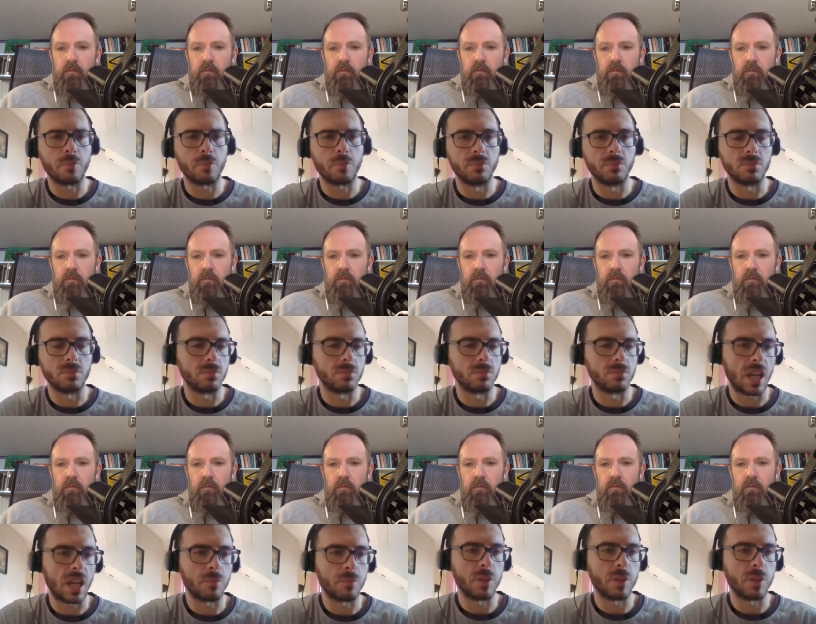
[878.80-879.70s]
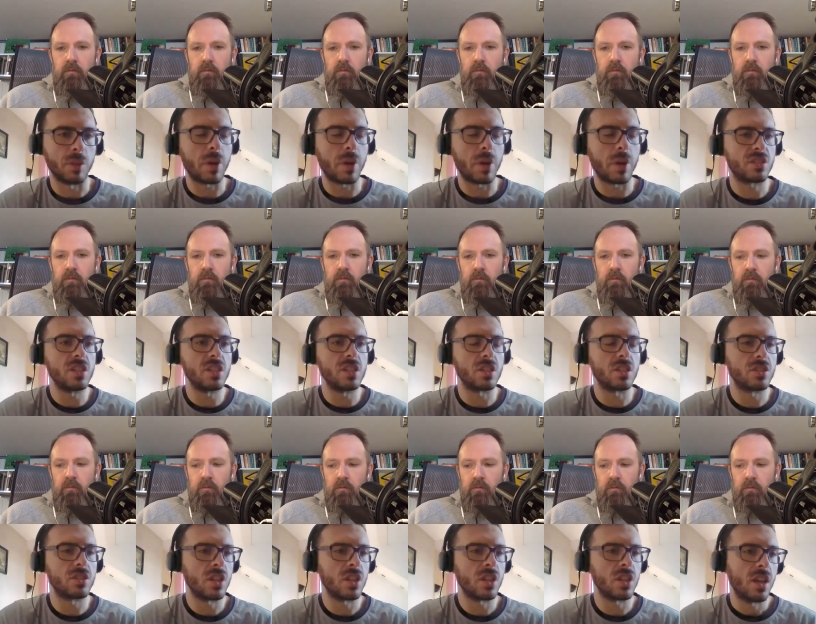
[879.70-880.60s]
Speaker 1: the past
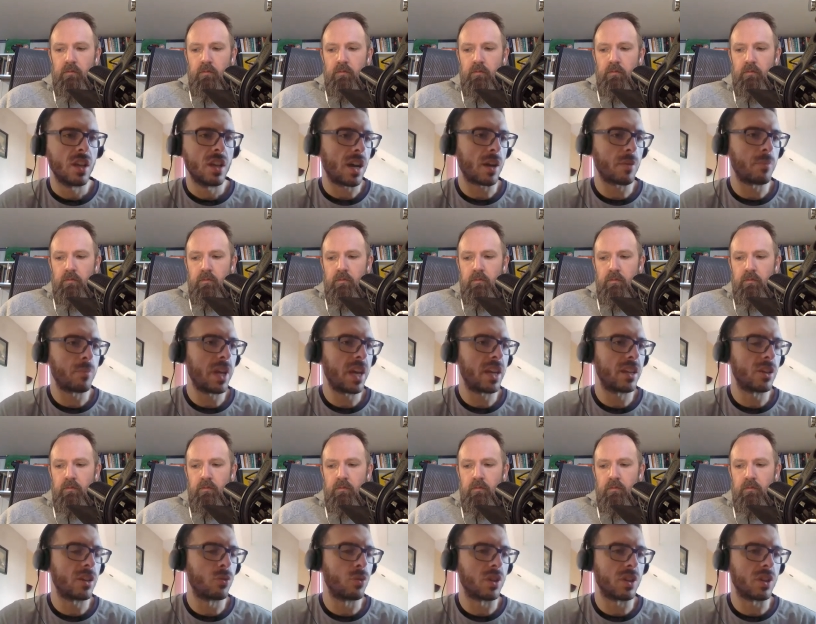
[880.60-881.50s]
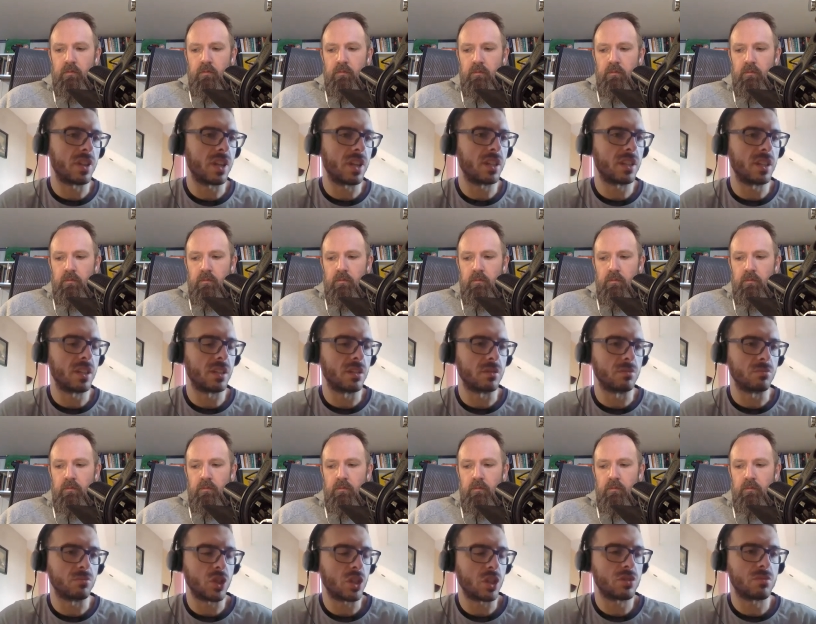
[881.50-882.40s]
seasons, are players who are
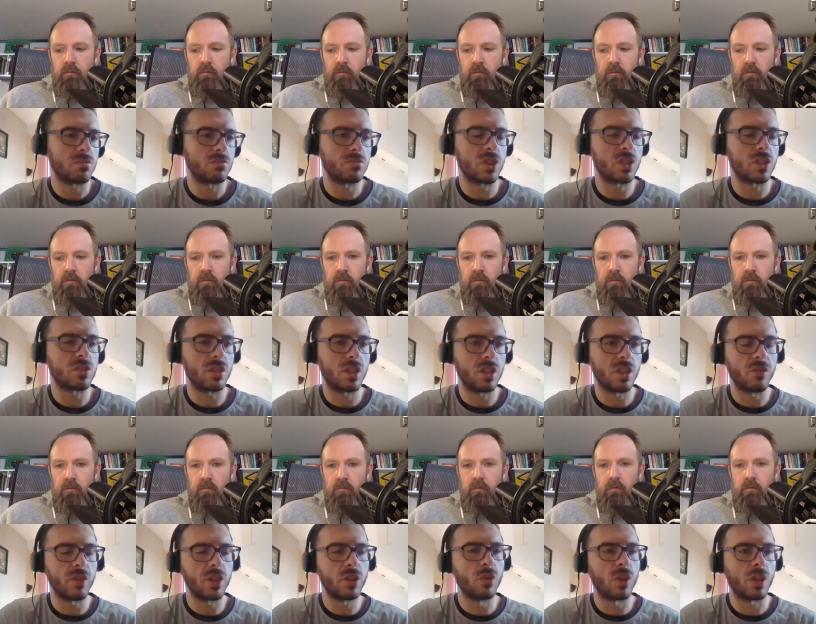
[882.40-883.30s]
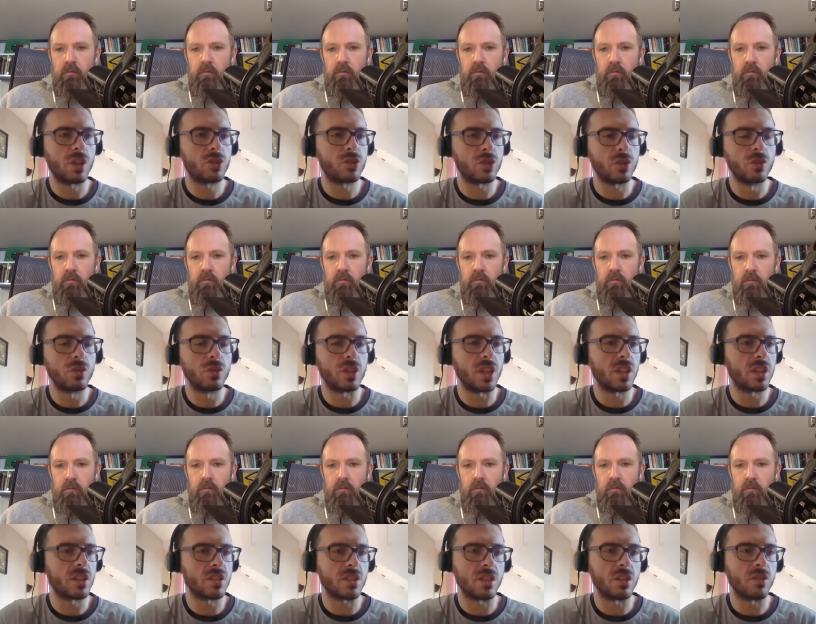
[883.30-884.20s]
taking just individual shooting,
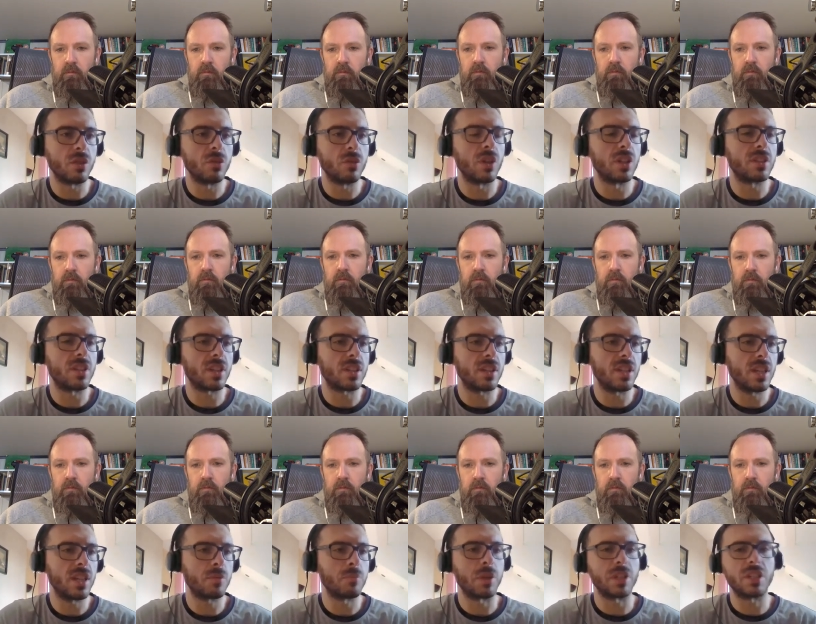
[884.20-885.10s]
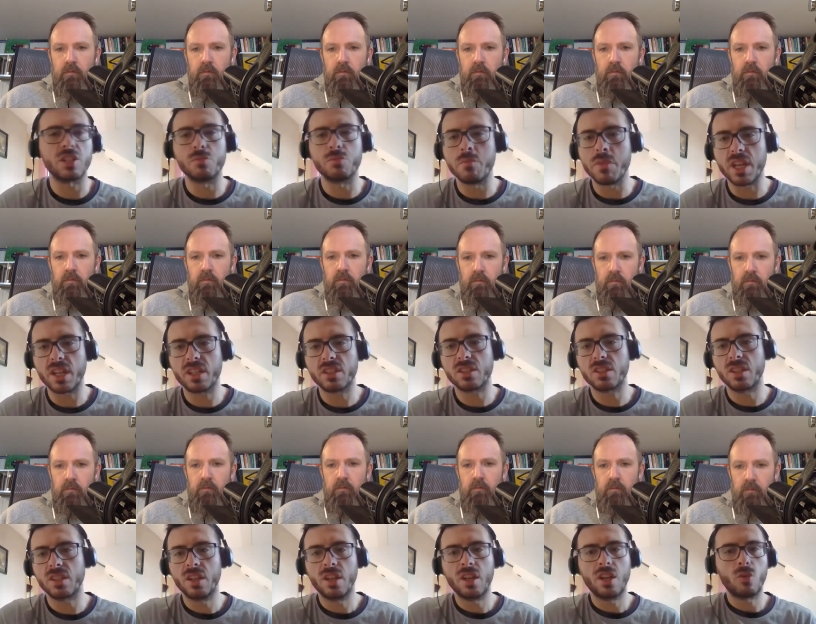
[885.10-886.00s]
it's individual technique, but is mixed
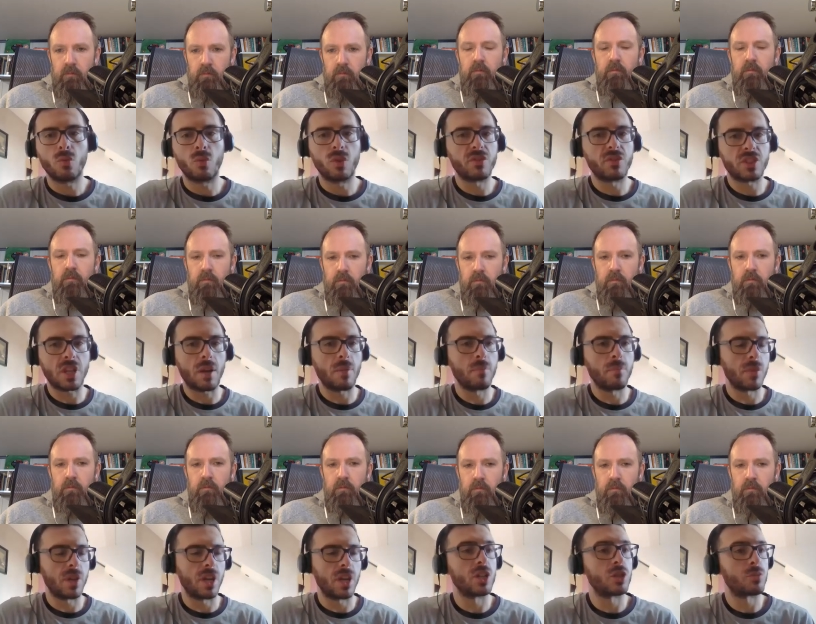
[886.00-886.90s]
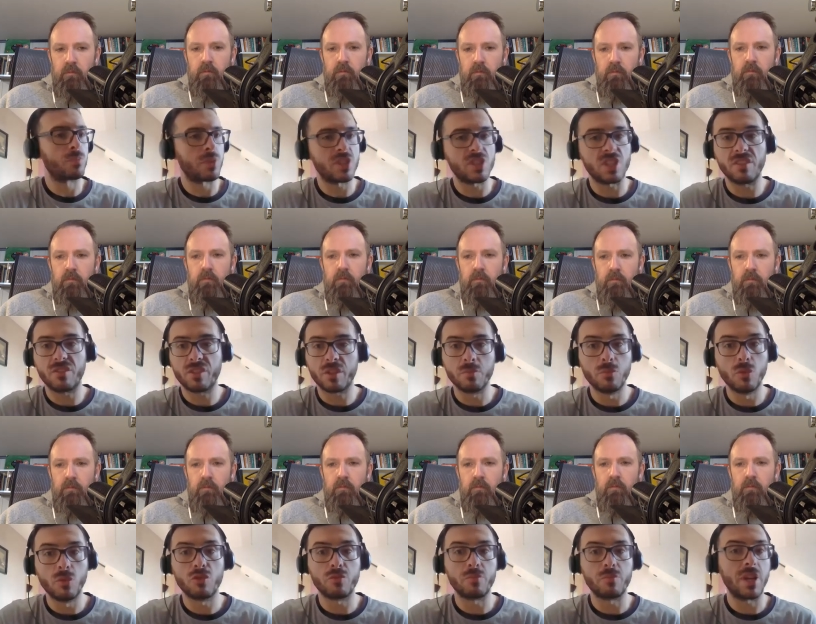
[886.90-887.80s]
with some specific
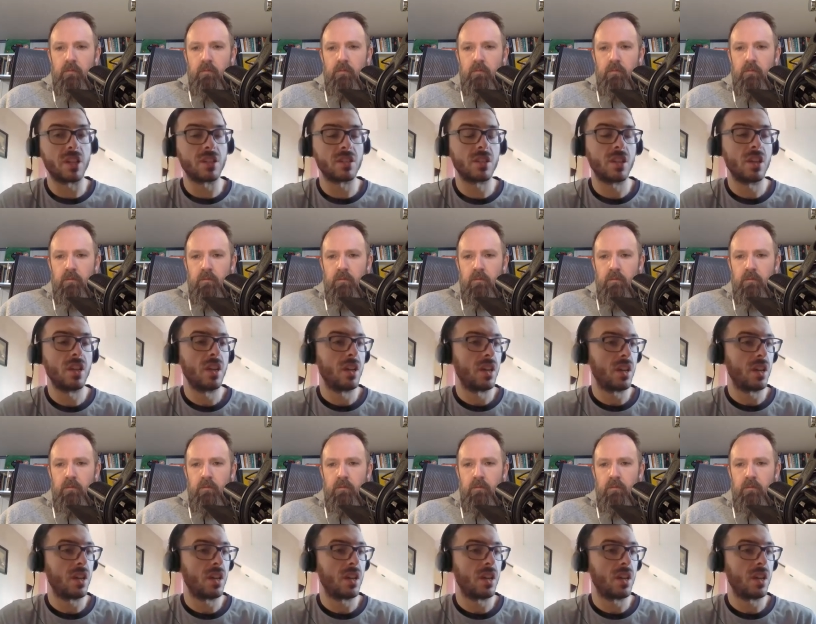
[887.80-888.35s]
movement